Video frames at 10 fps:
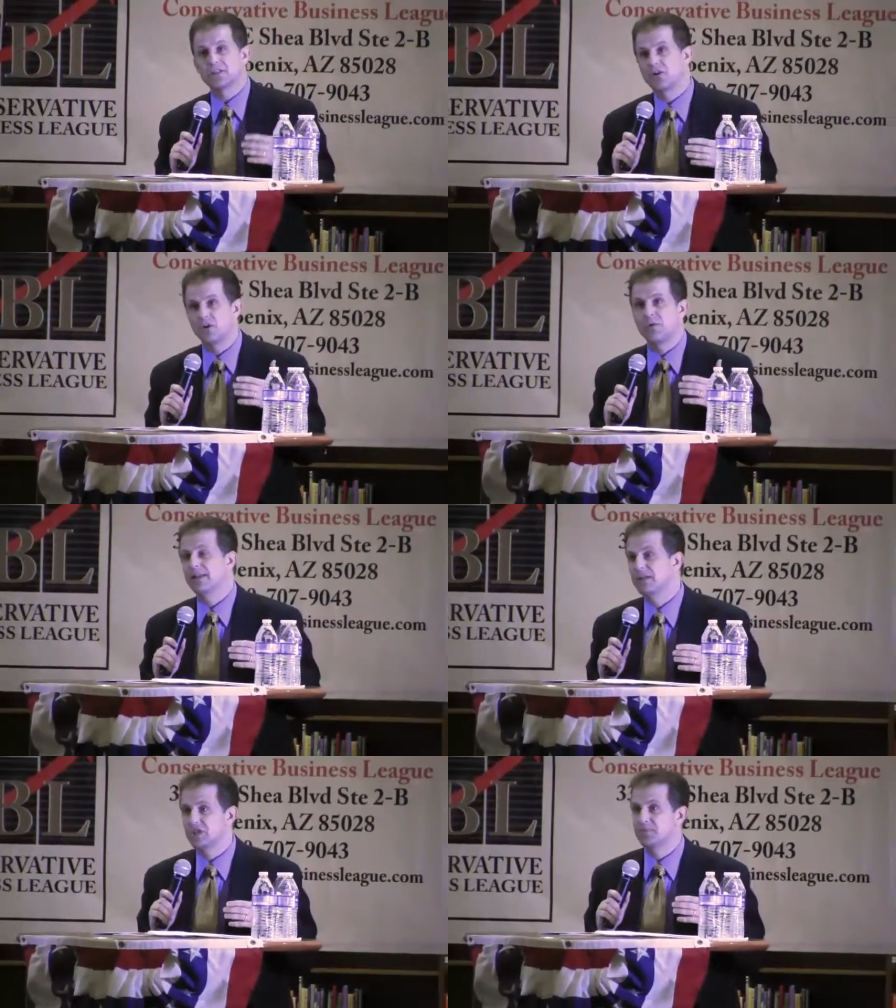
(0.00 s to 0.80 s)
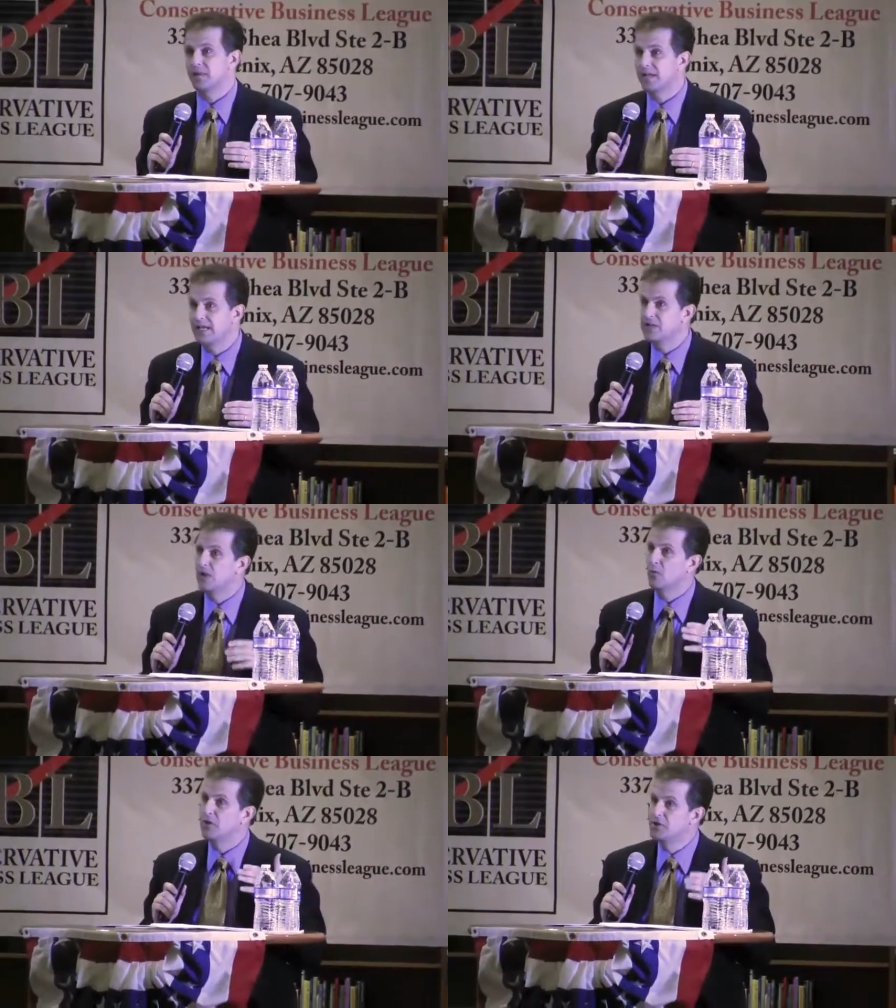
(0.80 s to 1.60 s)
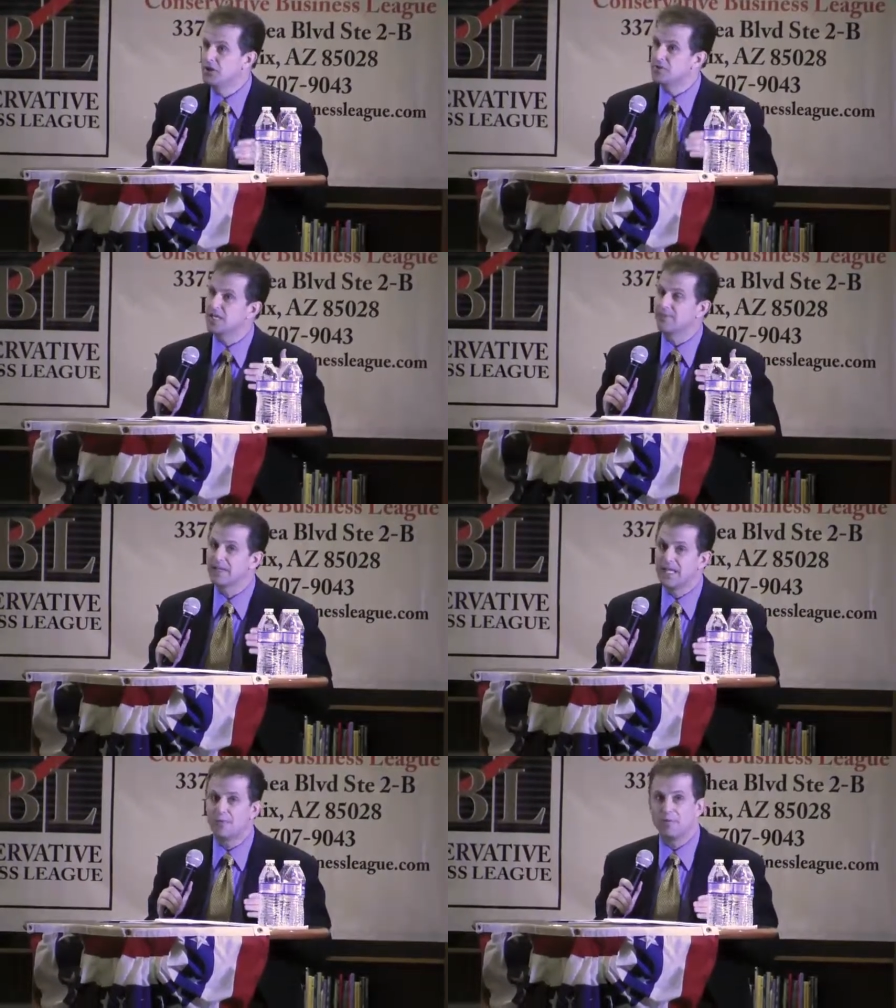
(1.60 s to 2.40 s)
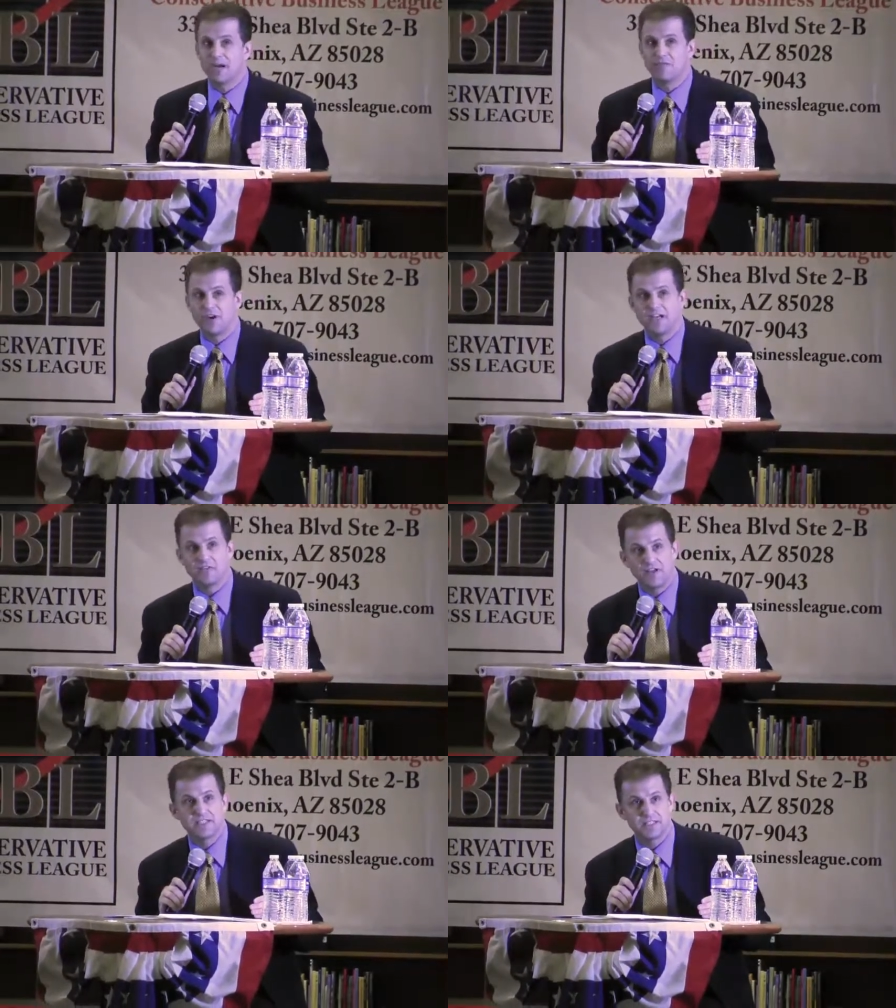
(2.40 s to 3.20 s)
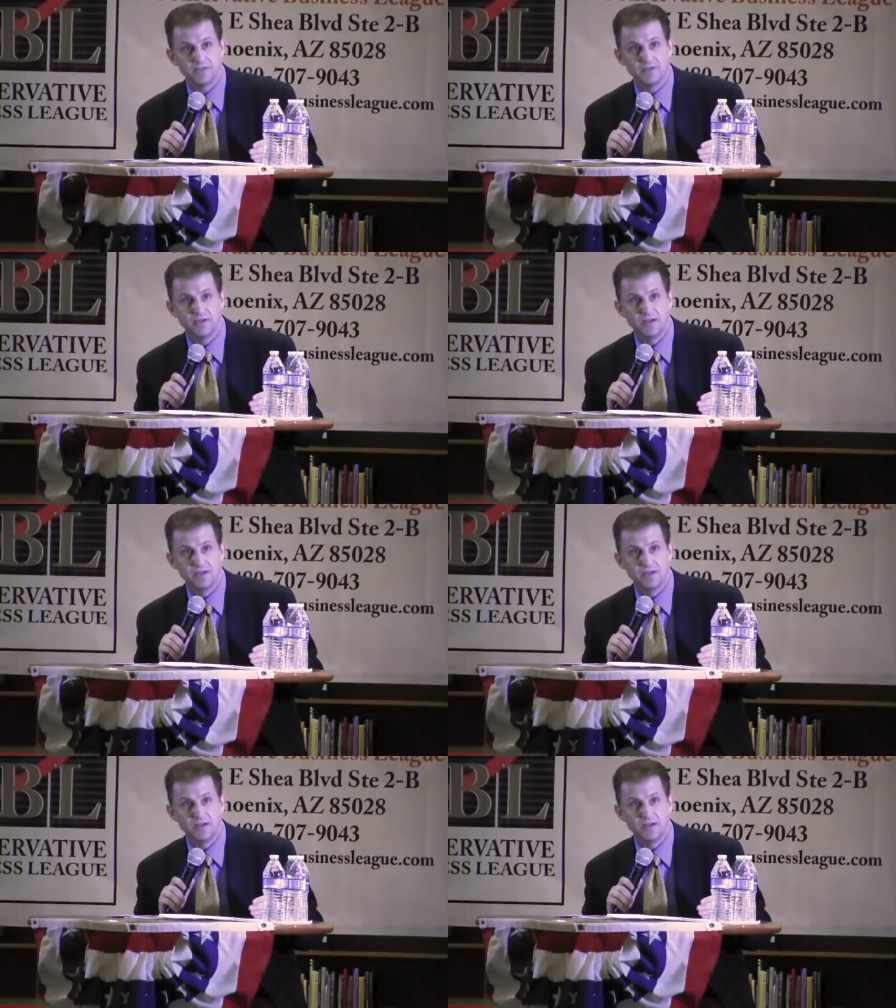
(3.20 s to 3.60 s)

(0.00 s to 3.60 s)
certain religious beliefs would do something that we might find offensive.